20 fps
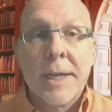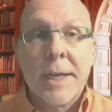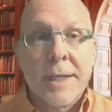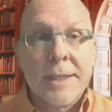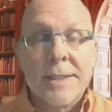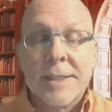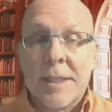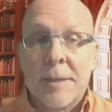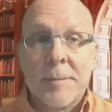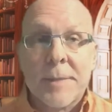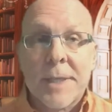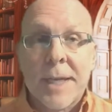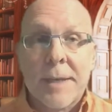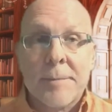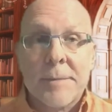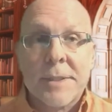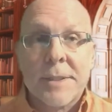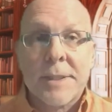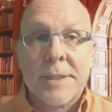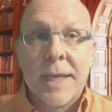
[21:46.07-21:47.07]
because
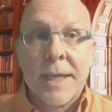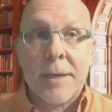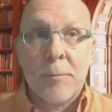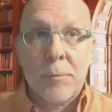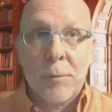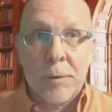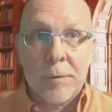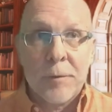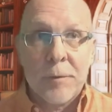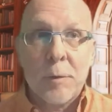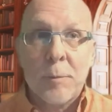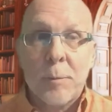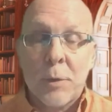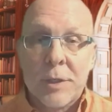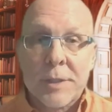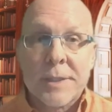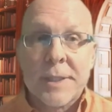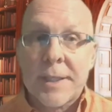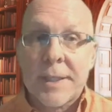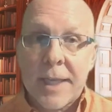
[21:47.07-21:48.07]
sometimes they review
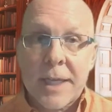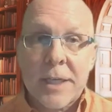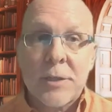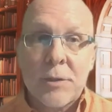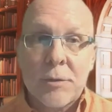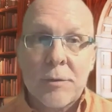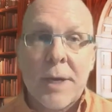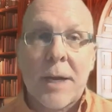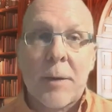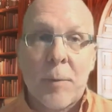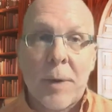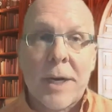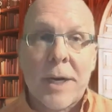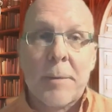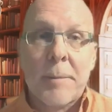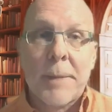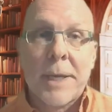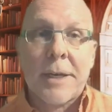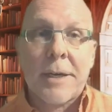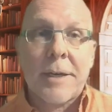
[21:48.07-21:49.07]
books that they do not
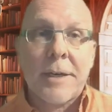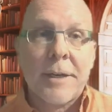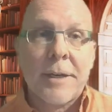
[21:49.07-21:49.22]
recommend.